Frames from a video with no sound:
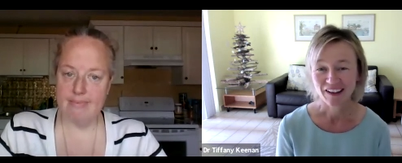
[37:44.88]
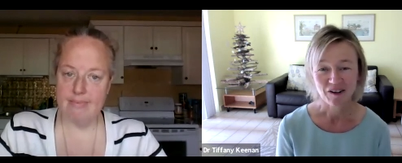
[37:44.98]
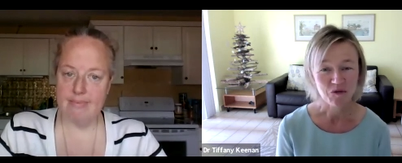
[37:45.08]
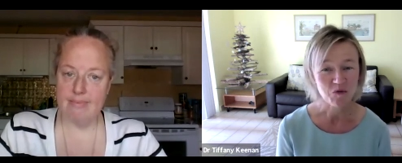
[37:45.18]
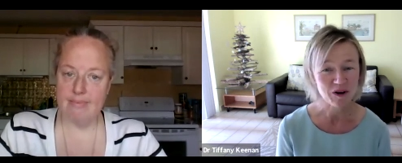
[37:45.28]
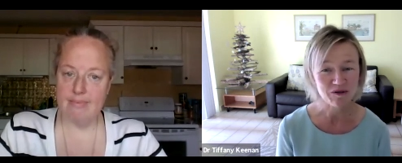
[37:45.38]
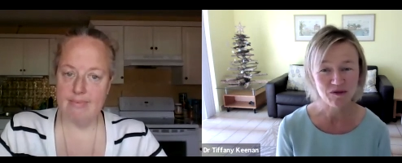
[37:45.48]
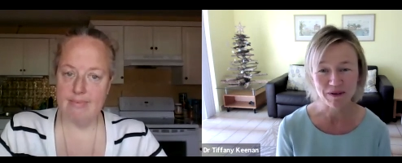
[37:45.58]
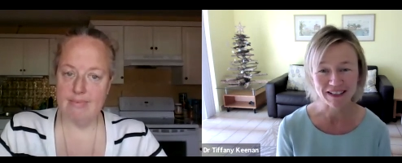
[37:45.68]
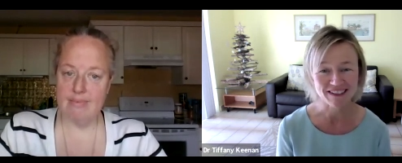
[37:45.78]

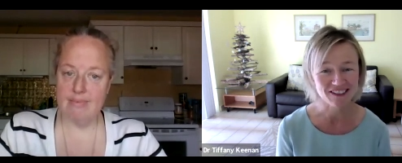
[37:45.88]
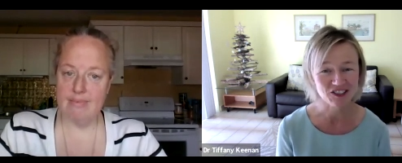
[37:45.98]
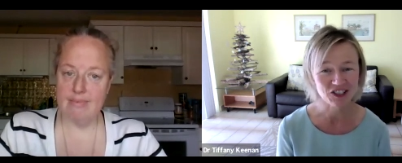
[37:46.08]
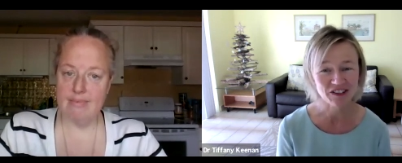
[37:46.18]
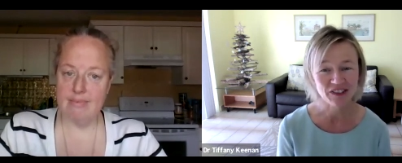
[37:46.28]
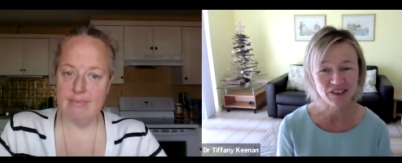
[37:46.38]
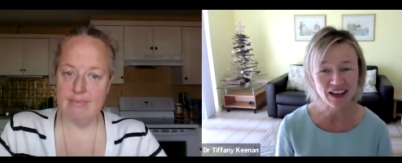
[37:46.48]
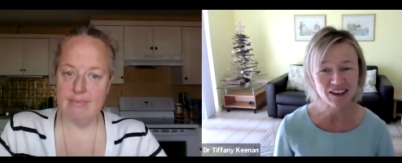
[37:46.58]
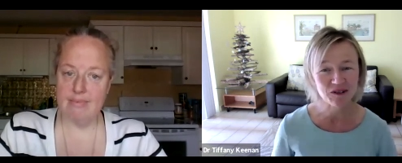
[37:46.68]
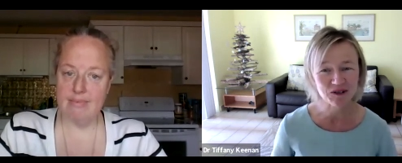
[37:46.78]
Speaker 1: Wonderful message.
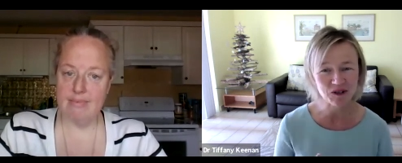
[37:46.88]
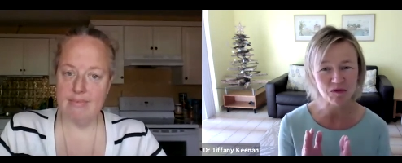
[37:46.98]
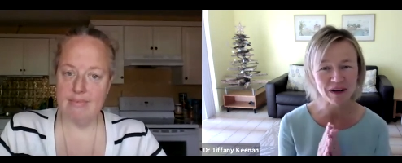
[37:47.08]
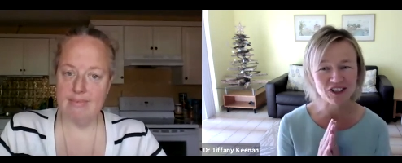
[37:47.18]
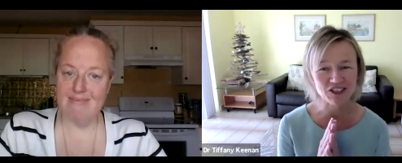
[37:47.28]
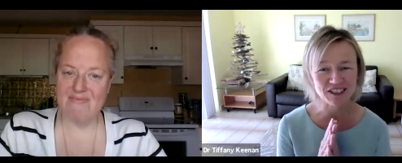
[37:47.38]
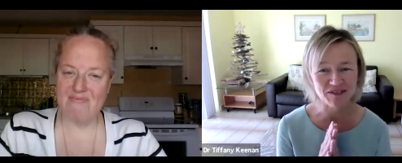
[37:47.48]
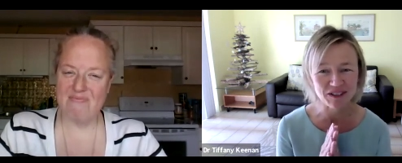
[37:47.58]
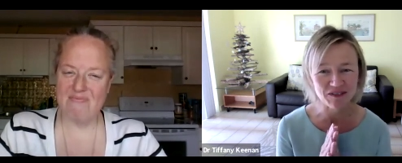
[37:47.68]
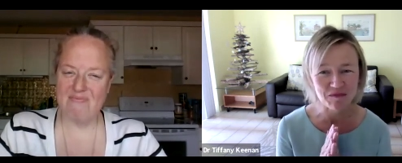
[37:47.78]
Thank you so much,
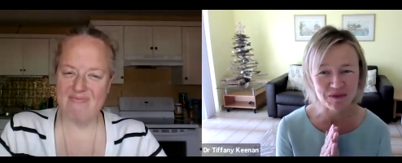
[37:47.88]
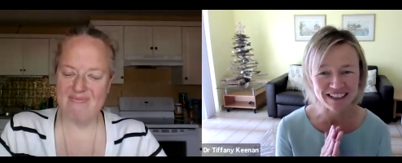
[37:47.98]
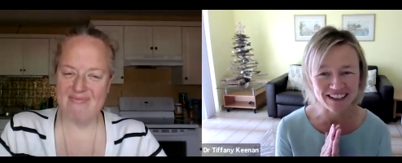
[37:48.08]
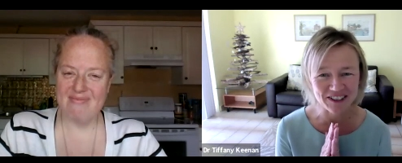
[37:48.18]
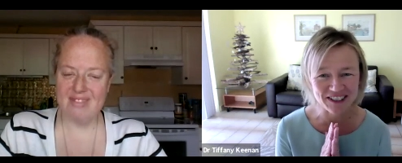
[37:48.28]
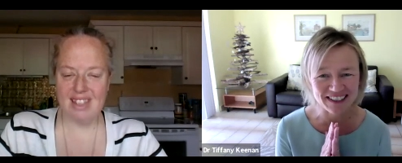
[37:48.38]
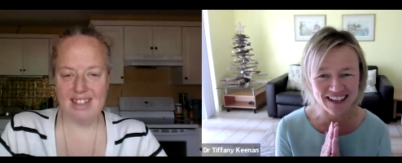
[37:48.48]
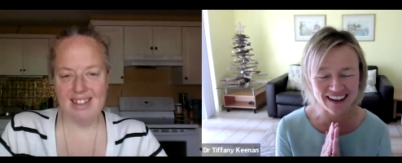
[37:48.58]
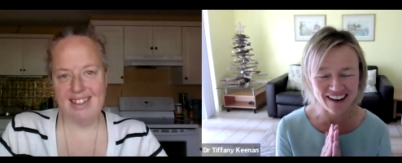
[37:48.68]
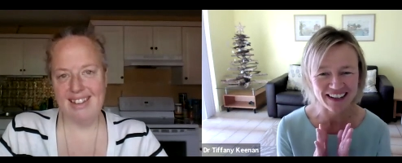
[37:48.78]
Stephanie, for being here
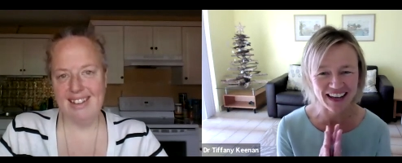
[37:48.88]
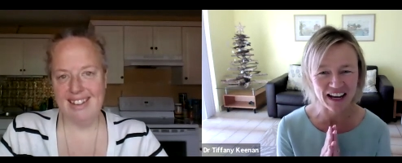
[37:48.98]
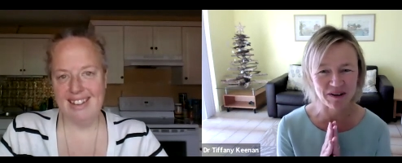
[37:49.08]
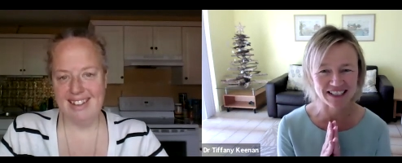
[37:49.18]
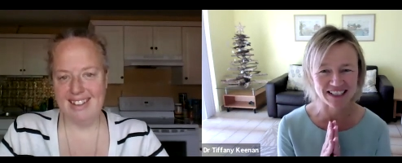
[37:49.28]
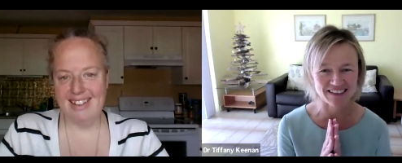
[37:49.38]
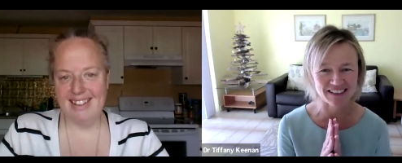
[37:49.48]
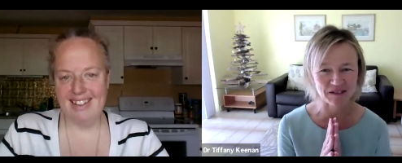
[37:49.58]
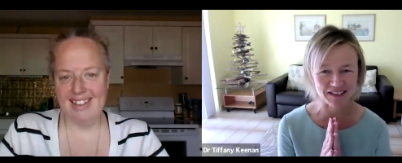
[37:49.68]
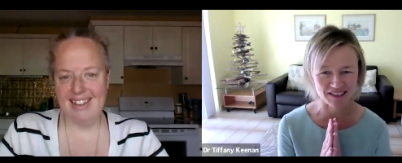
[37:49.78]
today. I can't wait to get
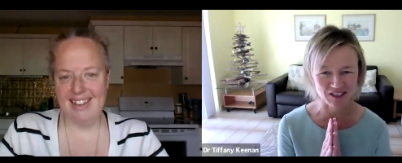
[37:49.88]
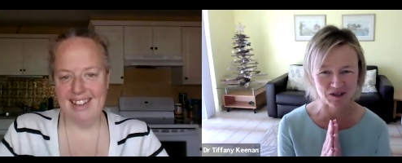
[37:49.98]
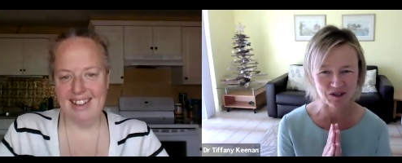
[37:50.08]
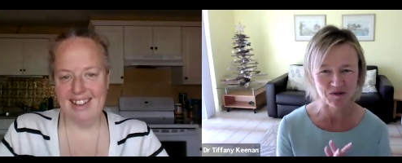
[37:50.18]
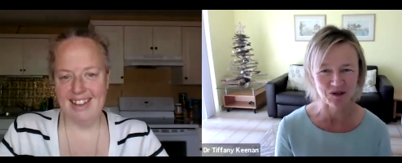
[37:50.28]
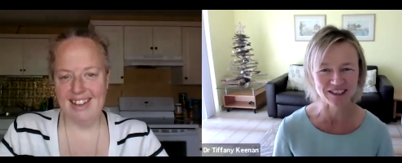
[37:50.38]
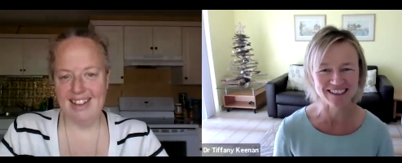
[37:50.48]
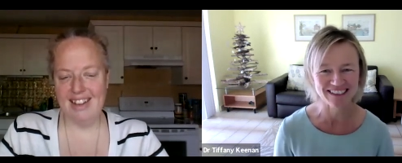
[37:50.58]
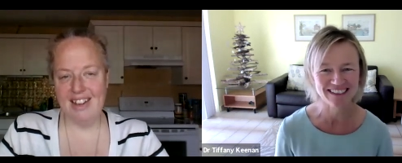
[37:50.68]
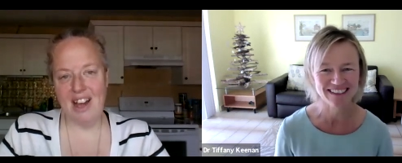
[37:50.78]
this message out
Speaker 2: to the world.
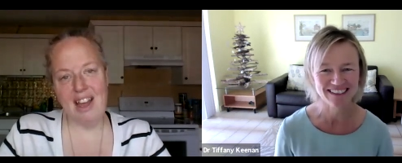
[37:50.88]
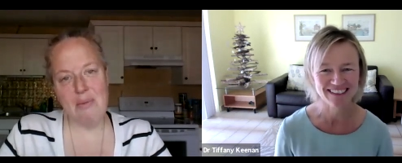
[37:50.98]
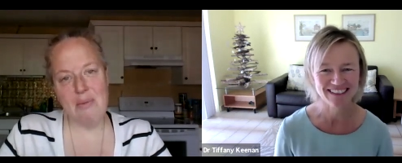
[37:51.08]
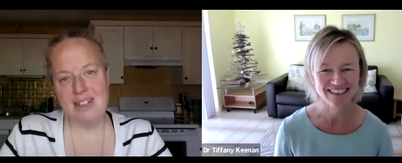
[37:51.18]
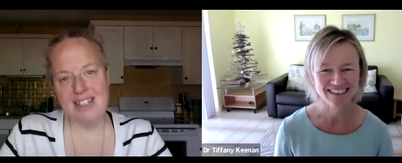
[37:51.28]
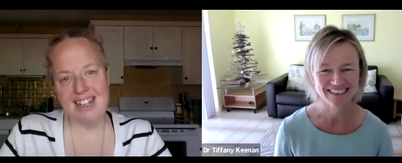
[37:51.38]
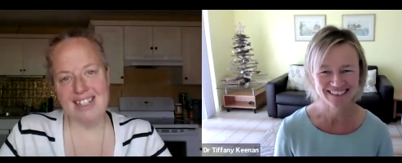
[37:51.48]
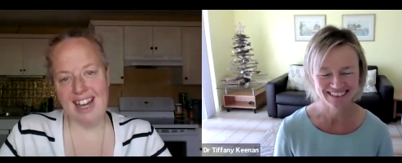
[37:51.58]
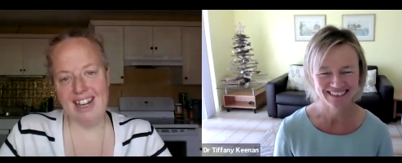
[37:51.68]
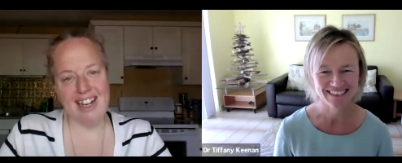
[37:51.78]
I appreciate
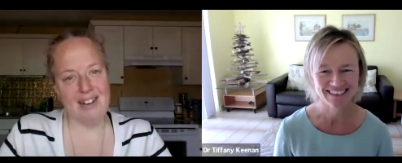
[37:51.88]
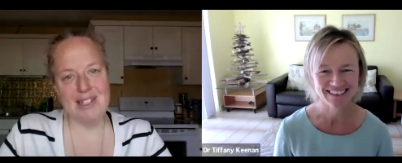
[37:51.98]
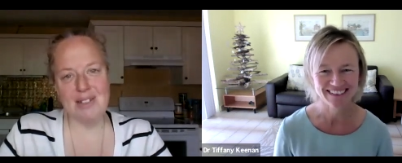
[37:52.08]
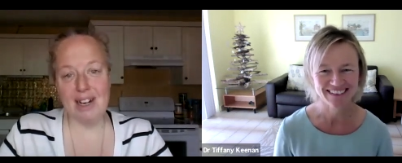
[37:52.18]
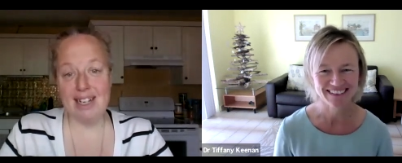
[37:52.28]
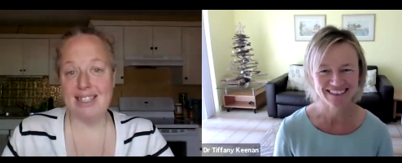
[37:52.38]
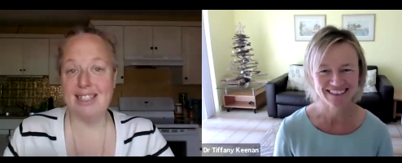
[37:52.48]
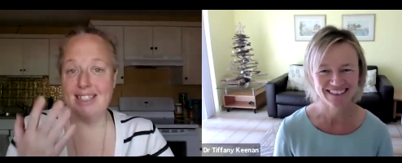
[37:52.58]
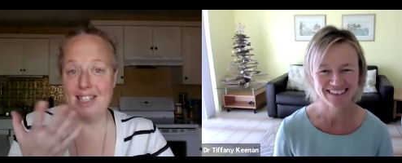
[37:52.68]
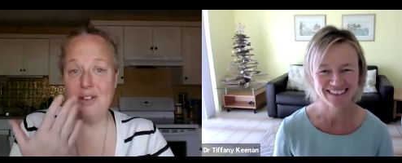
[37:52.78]
chatting. It was so nice
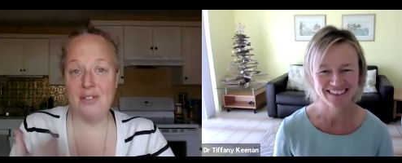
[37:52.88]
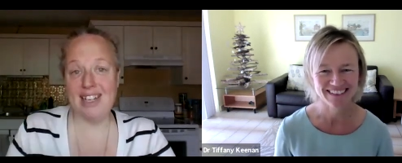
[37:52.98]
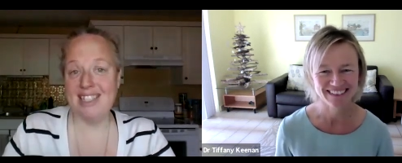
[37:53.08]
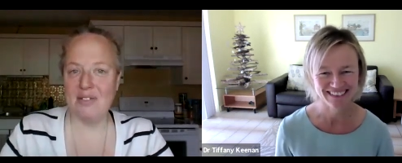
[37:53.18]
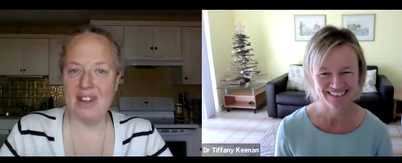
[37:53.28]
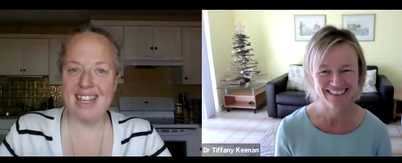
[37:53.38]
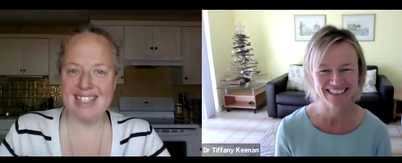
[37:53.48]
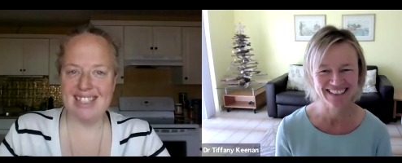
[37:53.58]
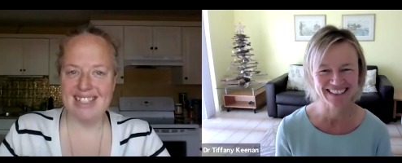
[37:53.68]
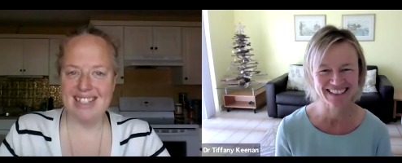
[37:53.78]
to see you face to
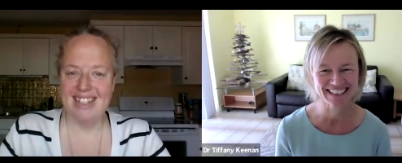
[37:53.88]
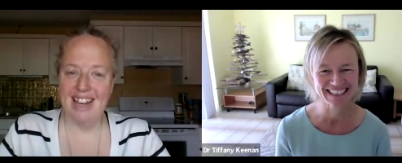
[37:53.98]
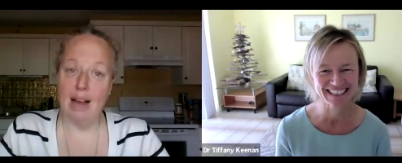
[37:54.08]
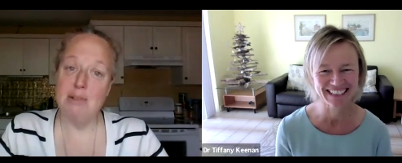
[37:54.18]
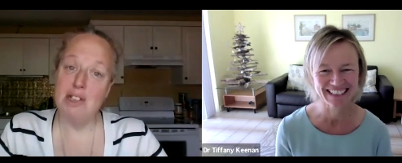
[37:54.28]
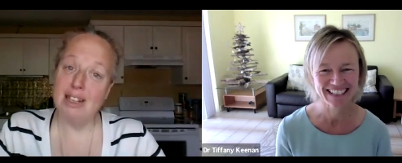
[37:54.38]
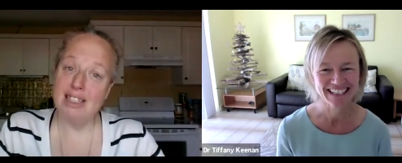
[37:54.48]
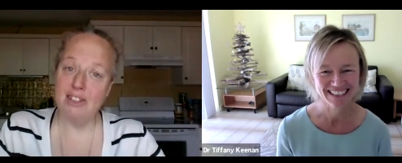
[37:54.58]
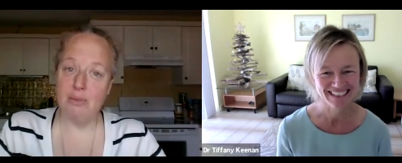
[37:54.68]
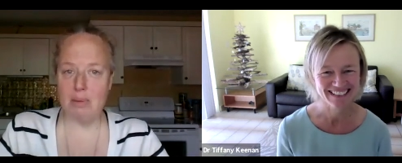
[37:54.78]
face. I'm
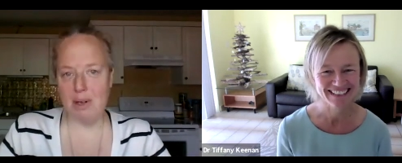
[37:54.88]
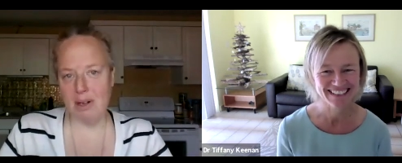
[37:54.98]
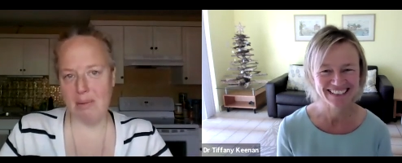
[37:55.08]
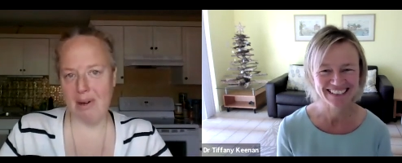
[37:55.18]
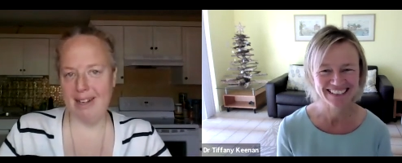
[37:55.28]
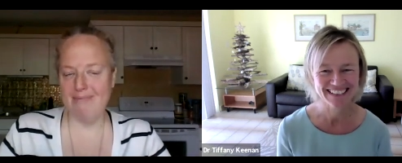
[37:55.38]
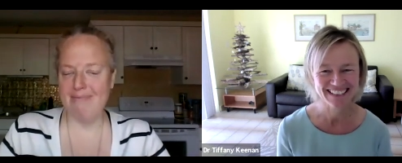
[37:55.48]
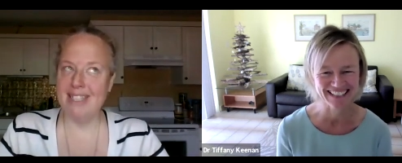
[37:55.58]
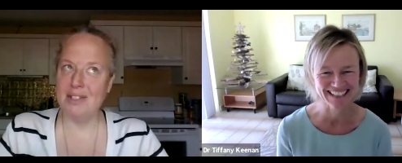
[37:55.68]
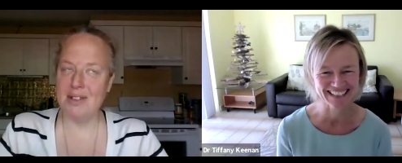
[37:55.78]
jealous of Bermuda, but it's